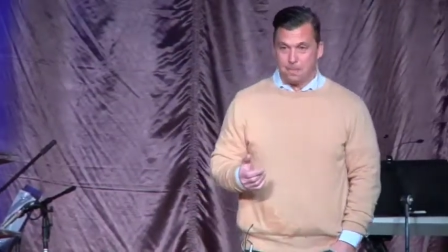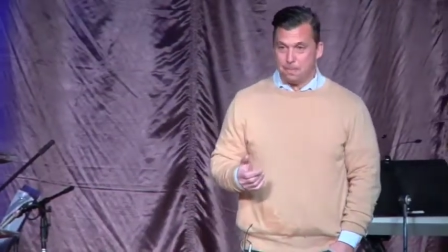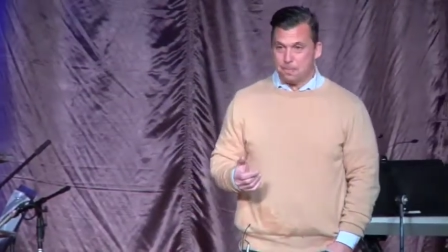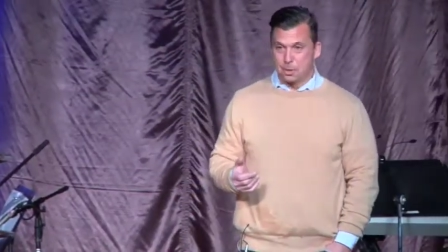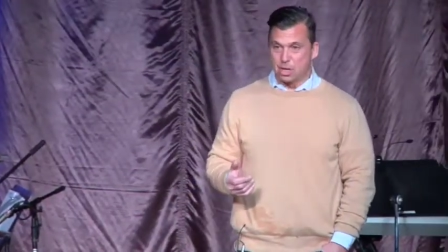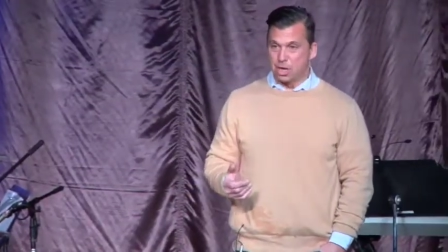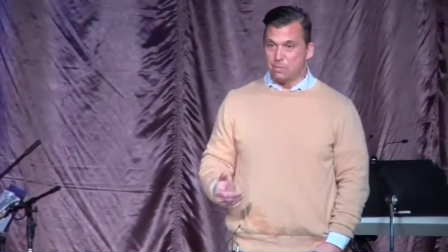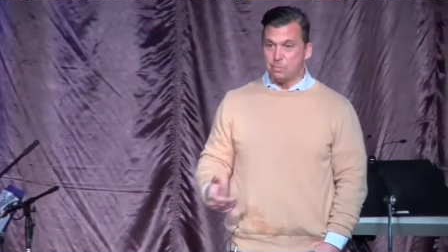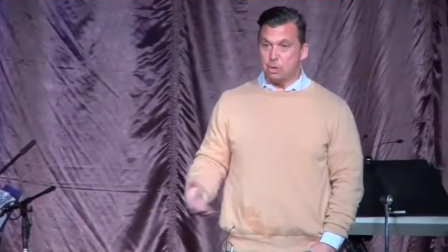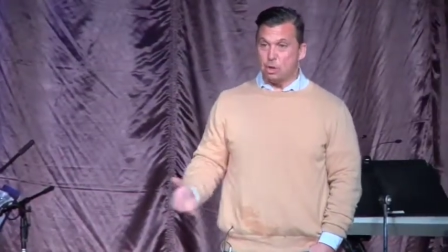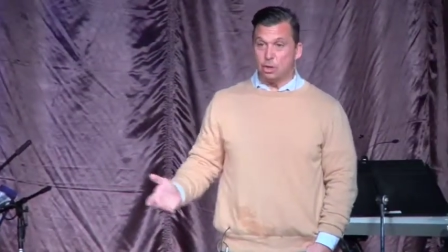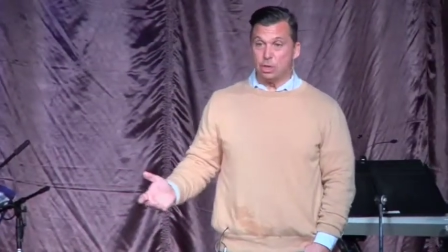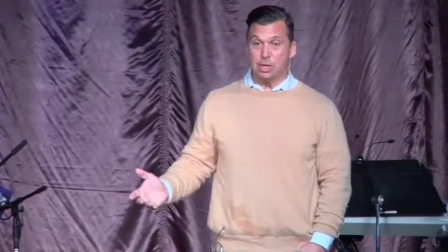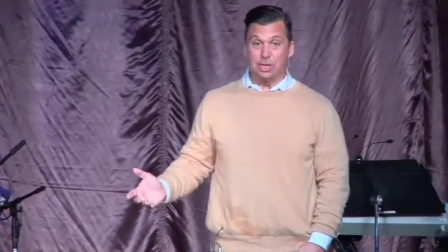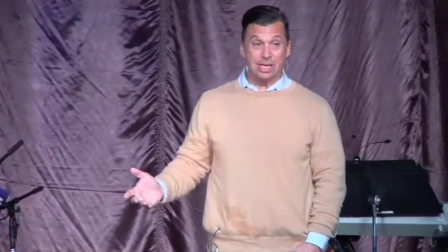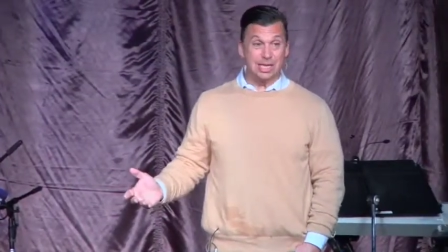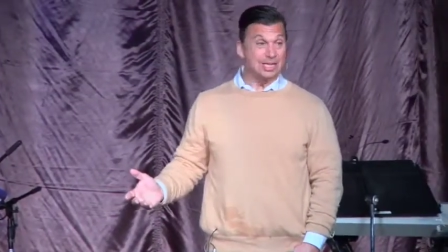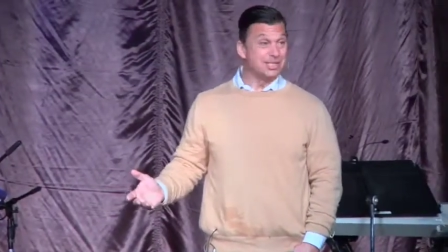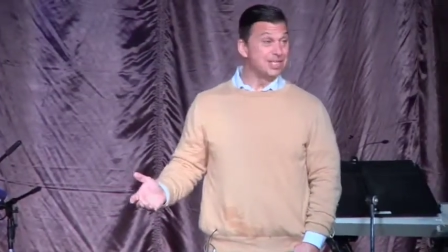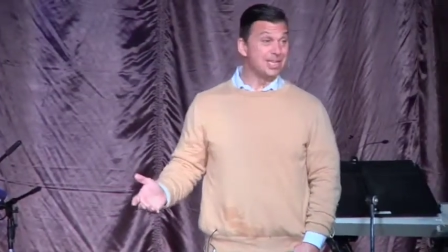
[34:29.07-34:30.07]
Communion
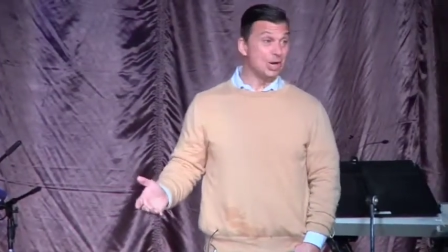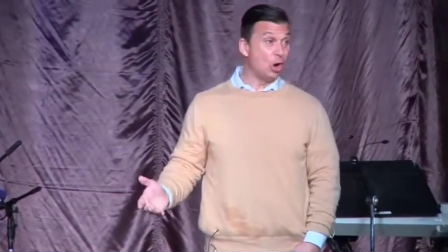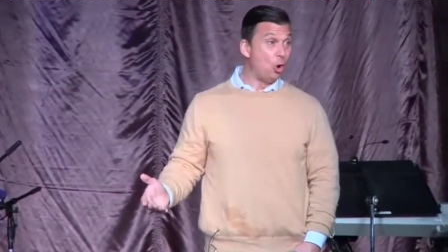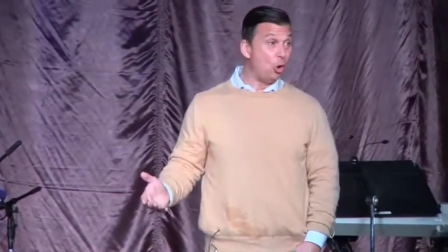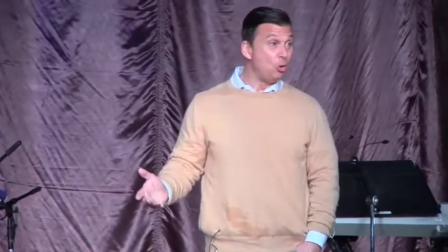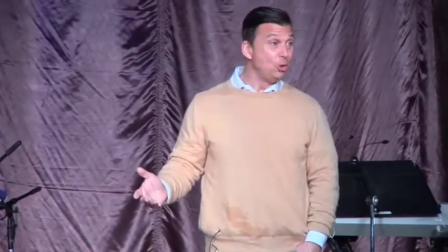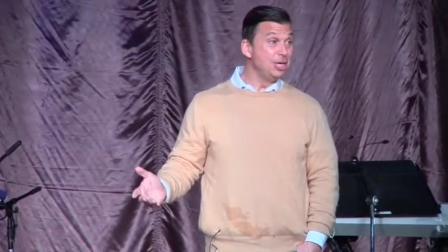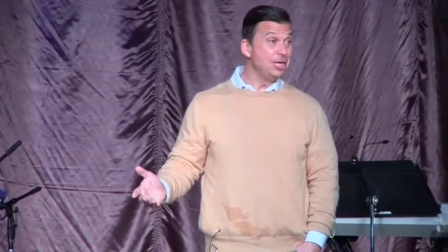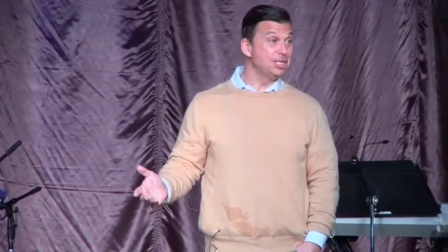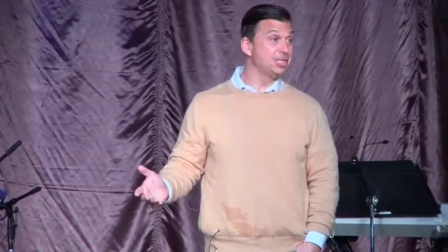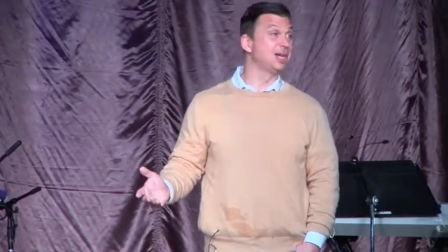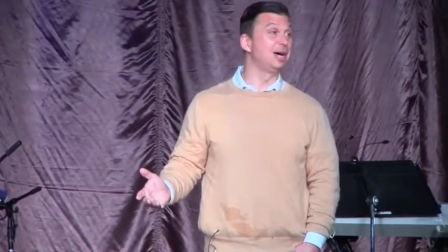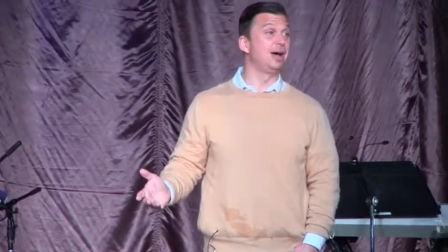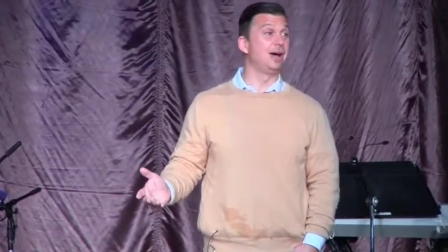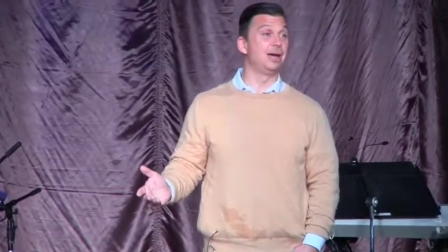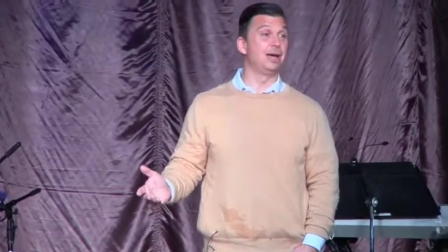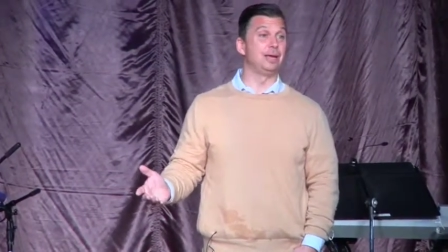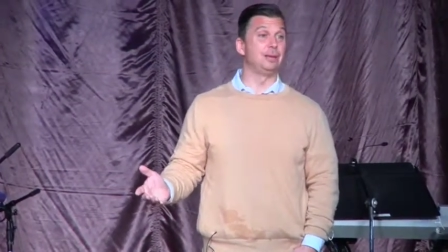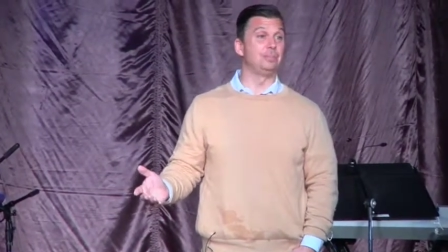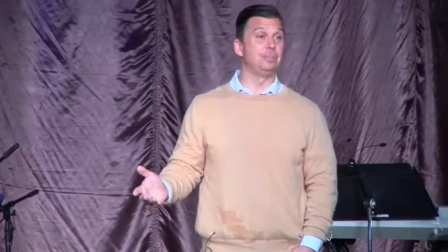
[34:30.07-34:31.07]
is the only
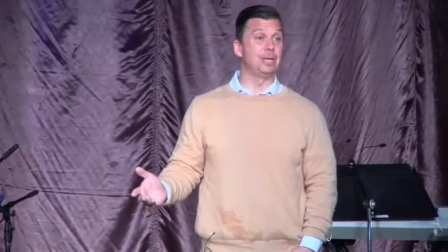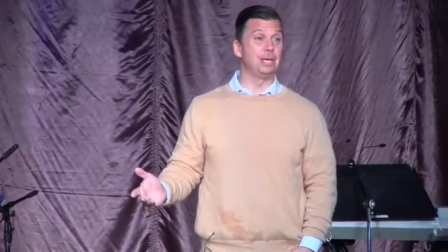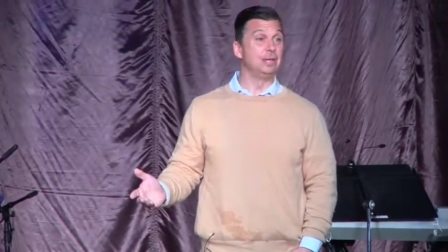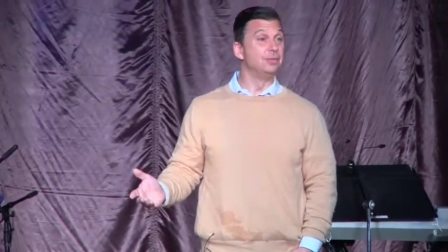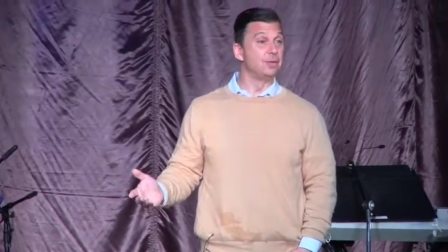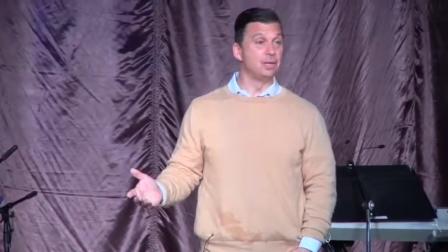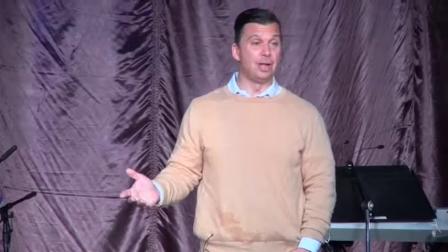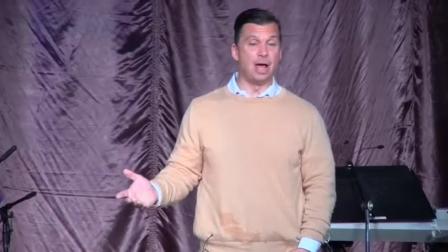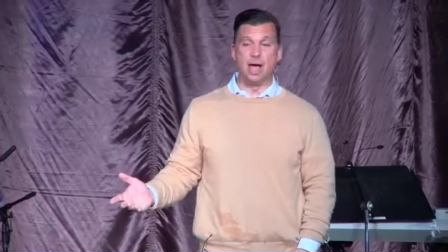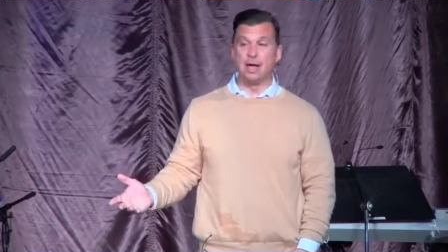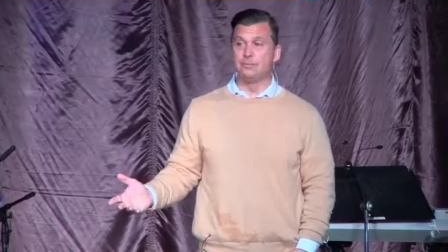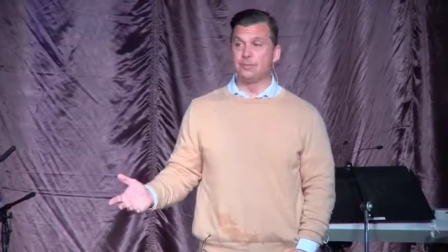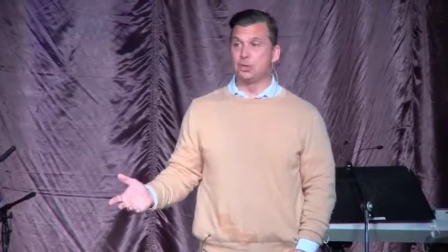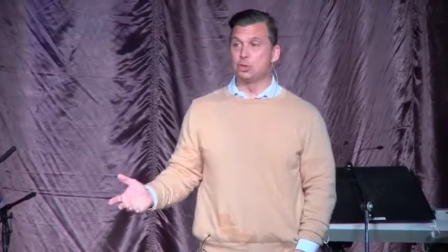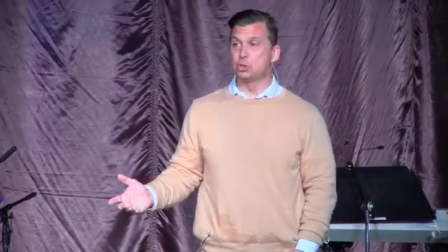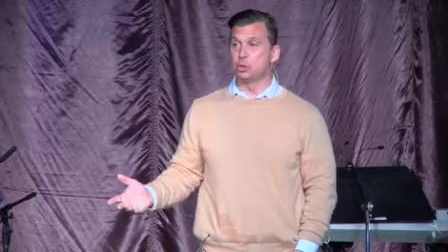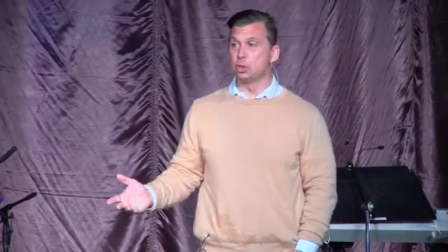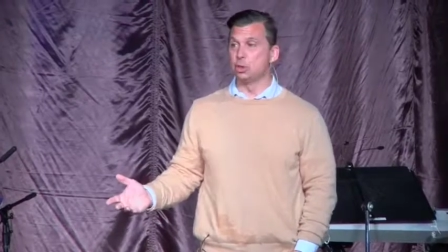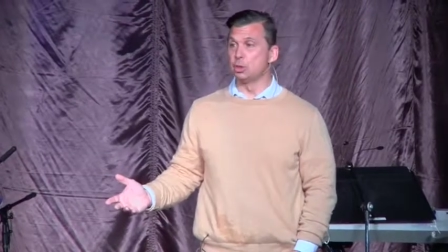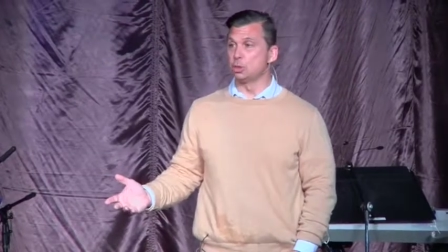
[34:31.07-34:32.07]
time in the life of the
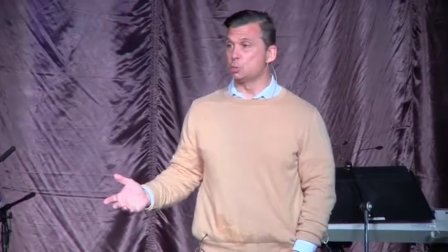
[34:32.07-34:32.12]
church